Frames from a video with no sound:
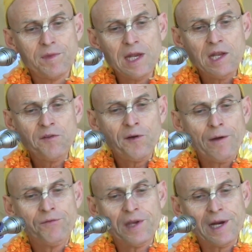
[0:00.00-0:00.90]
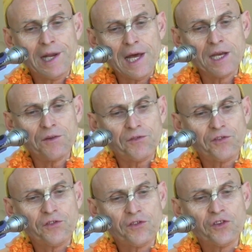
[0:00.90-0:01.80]
live out their lives
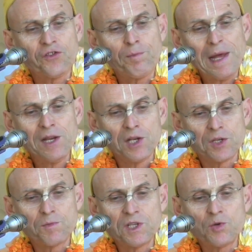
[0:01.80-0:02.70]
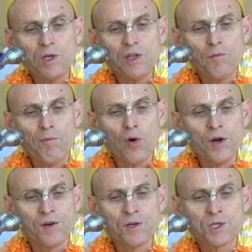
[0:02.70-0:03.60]
suspended between the
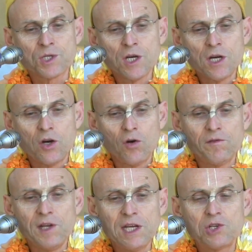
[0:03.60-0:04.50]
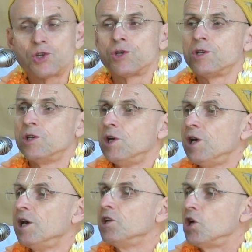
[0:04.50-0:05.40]
borders of nature
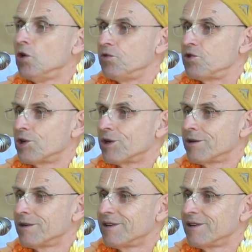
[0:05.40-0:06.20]
and culture.